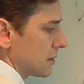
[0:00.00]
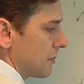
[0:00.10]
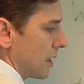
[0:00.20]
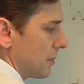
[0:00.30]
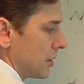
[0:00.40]

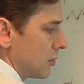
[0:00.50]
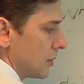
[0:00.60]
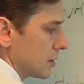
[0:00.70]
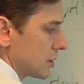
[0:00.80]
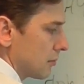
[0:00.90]
may be
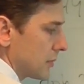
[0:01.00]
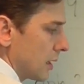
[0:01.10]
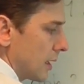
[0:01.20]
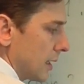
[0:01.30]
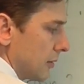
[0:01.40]
doing
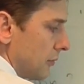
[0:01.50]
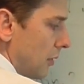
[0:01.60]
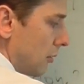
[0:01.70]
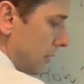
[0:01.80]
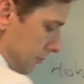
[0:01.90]
something like the
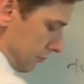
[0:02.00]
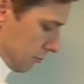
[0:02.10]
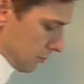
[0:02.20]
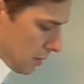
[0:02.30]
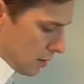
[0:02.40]
following.
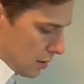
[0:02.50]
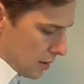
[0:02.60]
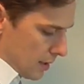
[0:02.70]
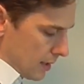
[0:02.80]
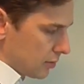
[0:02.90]

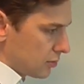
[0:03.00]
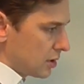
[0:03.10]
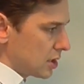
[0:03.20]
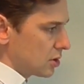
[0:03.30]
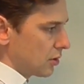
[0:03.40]
And the
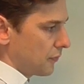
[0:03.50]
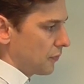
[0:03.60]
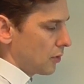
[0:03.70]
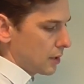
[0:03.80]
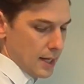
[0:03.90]
traditional
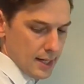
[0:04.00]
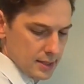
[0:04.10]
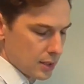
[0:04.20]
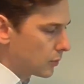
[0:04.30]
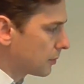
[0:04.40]

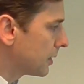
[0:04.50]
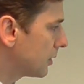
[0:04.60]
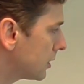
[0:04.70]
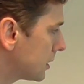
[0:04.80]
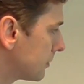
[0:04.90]
forecasting will be
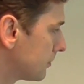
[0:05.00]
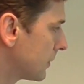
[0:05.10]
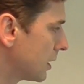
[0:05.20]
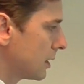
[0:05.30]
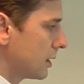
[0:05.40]
good
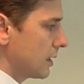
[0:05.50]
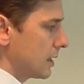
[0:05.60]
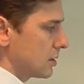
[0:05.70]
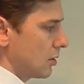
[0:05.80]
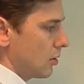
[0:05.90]

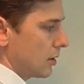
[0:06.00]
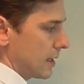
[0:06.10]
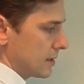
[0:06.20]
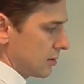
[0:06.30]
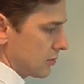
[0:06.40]
as long
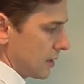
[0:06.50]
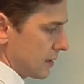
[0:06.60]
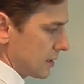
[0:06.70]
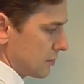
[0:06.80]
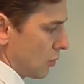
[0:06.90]
as the
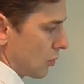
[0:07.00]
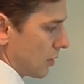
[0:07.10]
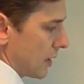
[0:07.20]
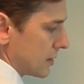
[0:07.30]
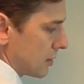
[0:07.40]
trend is more
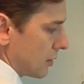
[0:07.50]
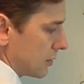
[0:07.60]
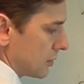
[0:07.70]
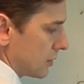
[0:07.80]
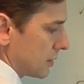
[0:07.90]
or less
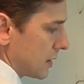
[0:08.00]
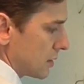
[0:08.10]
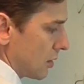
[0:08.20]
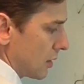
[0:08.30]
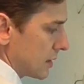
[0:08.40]
constant.
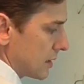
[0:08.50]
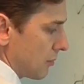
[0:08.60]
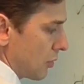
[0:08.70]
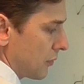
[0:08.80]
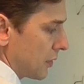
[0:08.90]
As long as
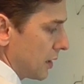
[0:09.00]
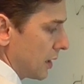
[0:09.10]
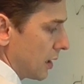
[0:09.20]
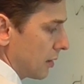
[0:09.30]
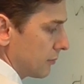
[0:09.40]
I'm over
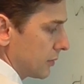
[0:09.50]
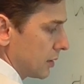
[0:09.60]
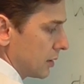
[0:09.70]
here,